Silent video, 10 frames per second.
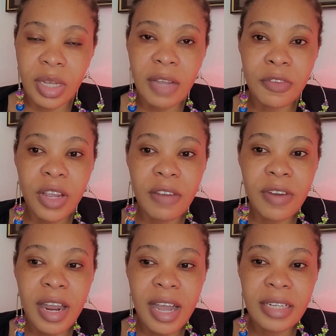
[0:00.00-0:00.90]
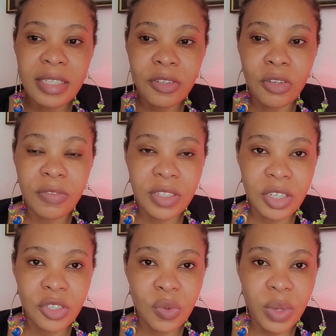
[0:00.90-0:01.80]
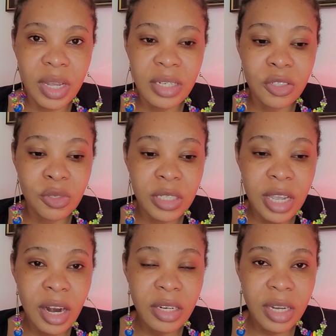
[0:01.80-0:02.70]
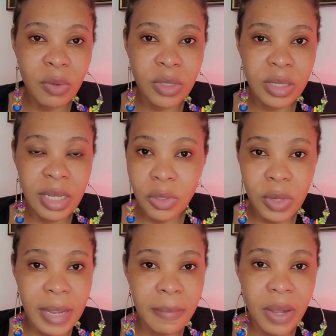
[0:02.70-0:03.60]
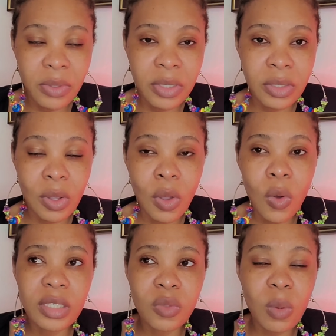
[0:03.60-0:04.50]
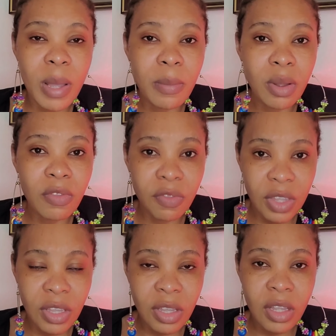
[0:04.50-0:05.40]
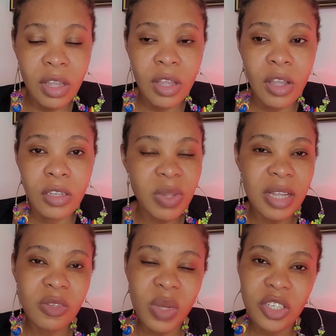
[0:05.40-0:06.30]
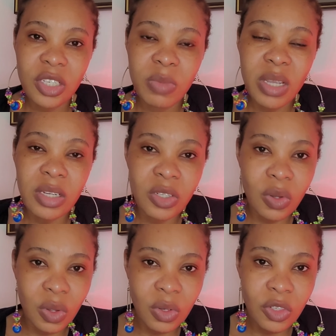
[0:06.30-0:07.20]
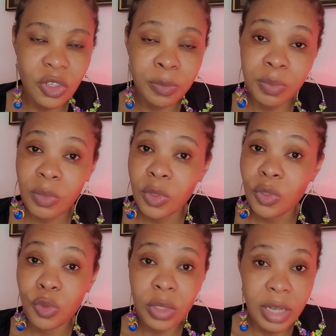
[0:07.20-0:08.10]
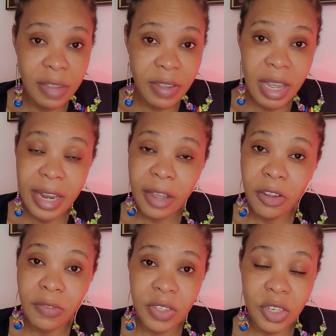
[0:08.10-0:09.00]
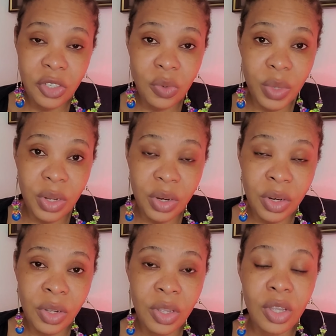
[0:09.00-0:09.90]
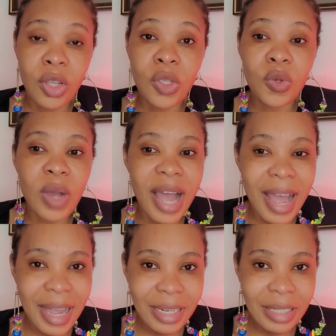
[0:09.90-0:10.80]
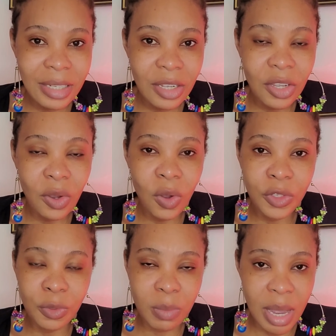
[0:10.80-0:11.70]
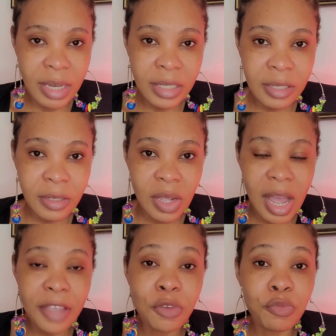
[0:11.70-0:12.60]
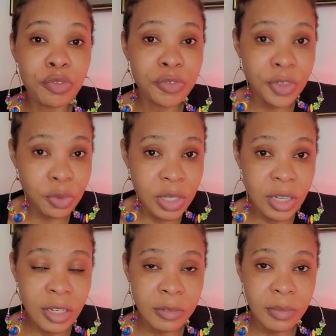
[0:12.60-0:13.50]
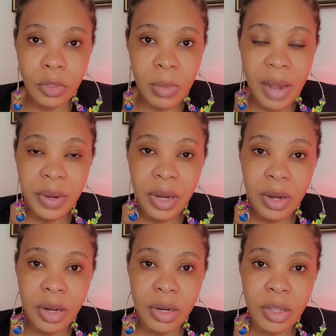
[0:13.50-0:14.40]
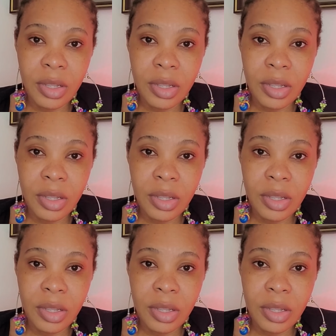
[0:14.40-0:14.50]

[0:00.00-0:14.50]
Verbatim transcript: Have you ever had this conversation with her? Did you see her down to talk to her about it? This is what my mom thinks. That's why she's making this conclusion. You never had a conversation with her. You had it on your mind and you're refusing to marry her.